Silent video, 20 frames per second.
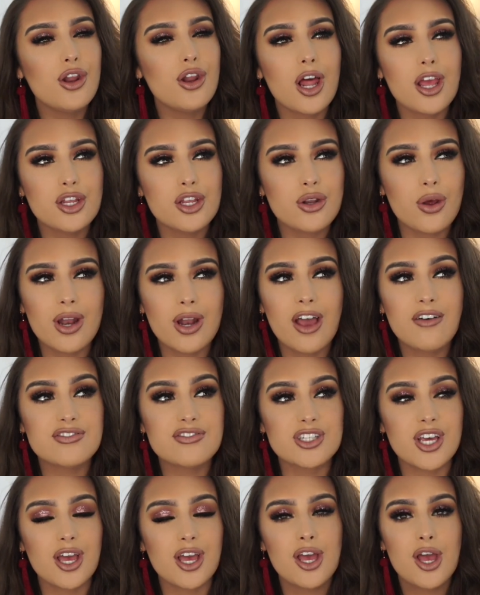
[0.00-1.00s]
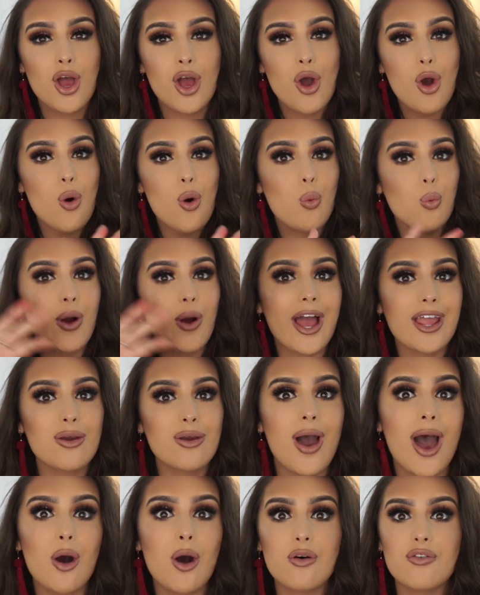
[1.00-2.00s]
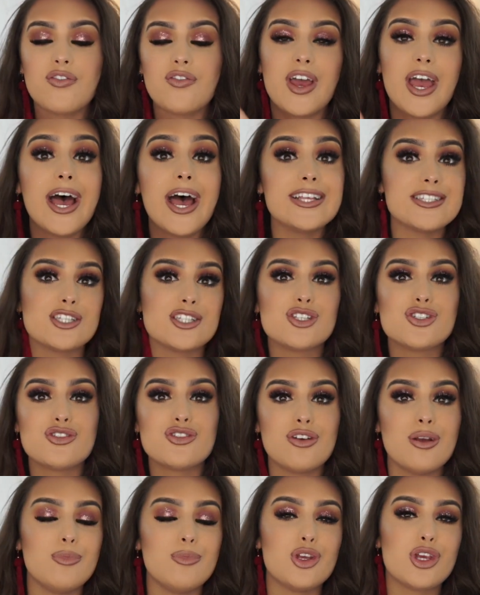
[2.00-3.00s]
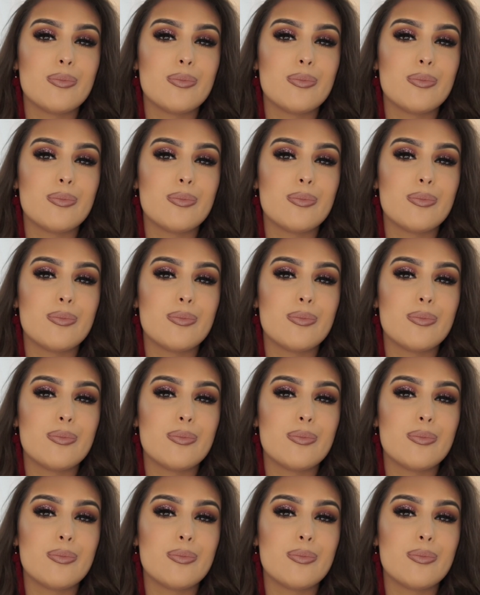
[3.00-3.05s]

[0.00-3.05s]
Like you don't have to wear your outfit as extreme.